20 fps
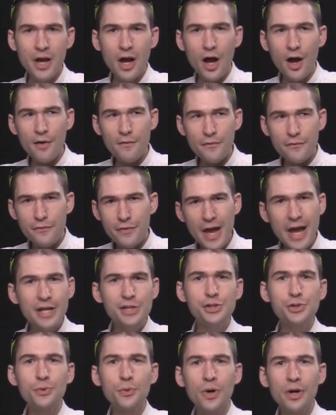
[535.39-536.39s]
a
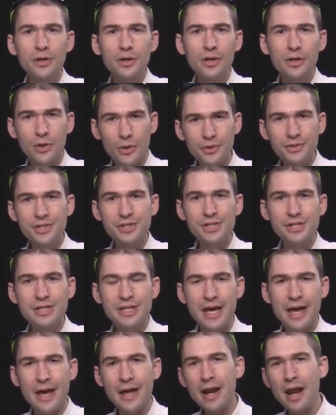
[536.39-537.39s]
Vacheron
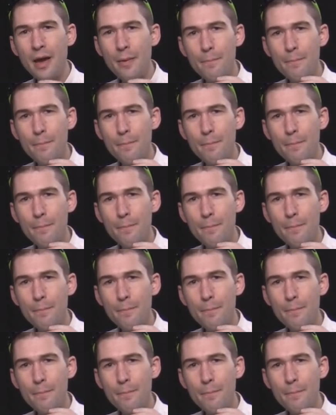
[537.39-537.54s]
Constantin